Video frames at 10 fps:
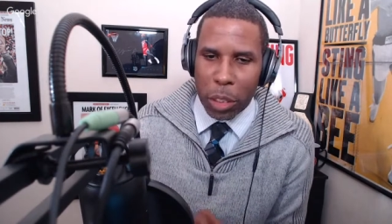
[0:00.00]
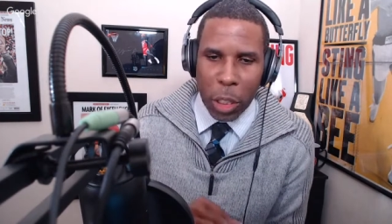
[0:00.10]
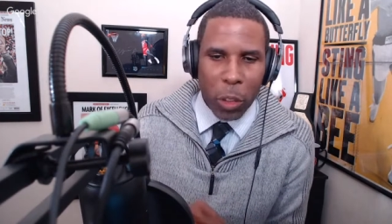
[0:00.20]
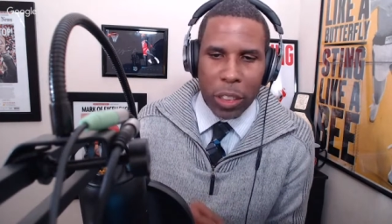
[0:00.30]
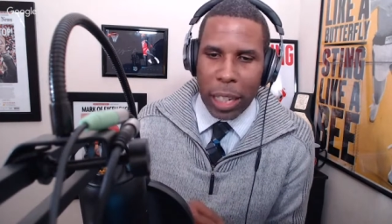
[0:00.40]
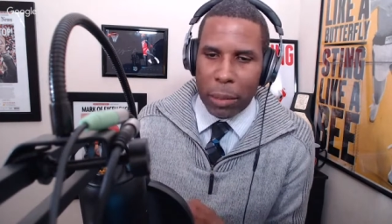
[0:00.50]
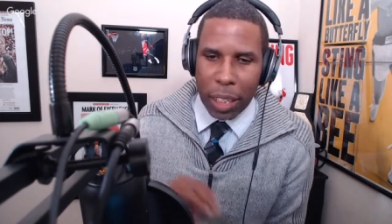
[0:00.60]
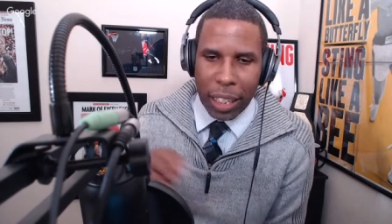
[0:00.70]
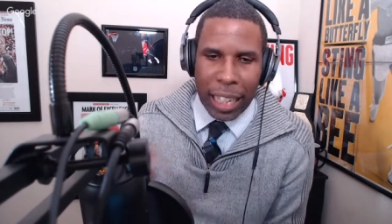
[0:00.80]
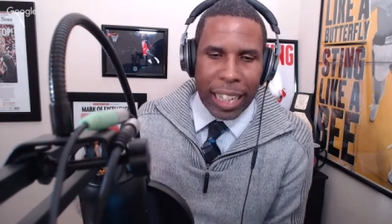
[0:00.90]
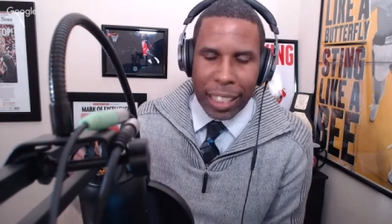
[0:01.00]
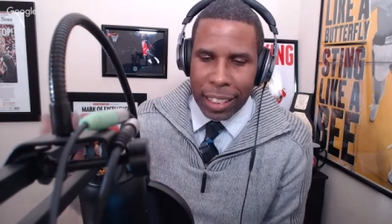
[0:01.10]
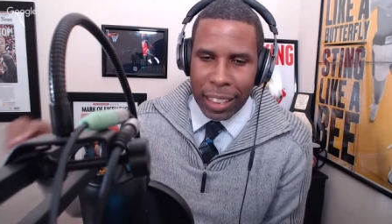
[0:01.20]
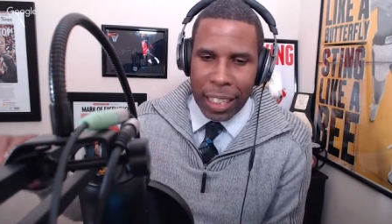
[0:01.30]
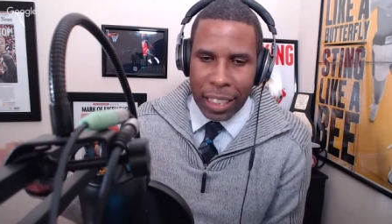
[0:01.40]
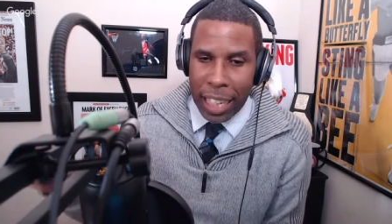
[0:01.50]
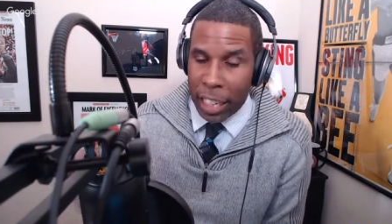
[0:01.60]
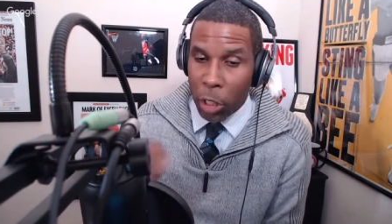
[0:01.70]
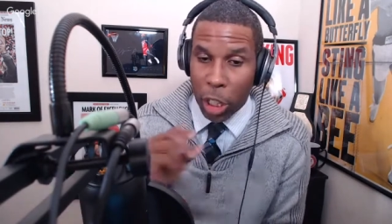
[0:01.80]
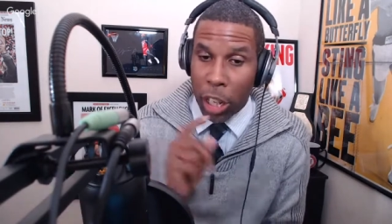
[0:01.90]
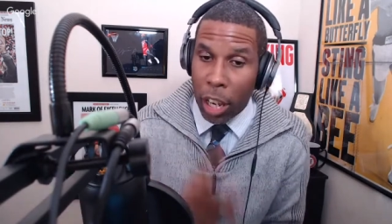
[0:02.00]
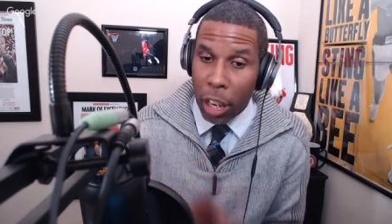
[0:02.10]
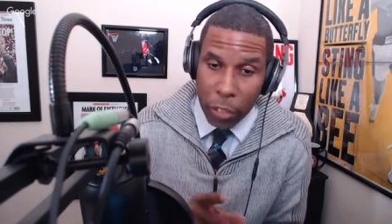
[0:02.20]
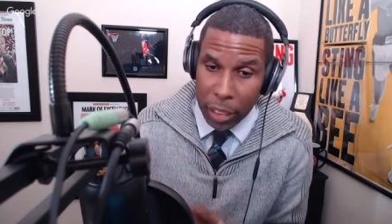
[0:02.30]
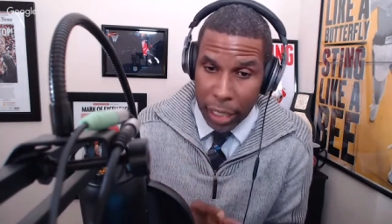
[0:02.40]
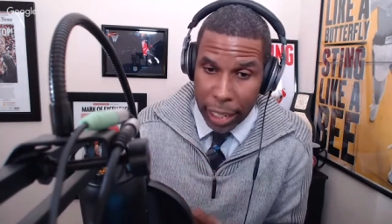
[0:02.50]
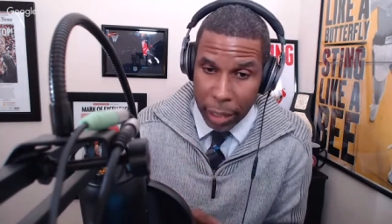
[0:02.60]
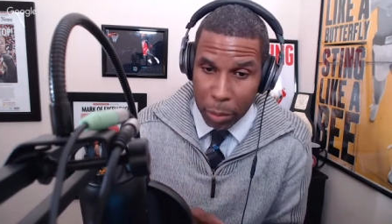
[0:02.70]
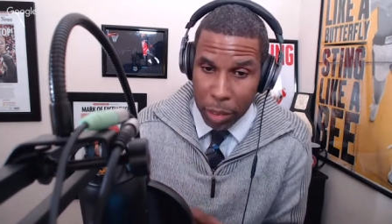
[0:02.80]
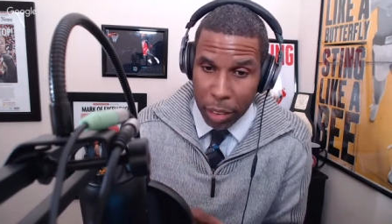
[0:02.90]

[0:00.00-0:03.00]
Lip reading: Those games are late in the season, and those are conference games.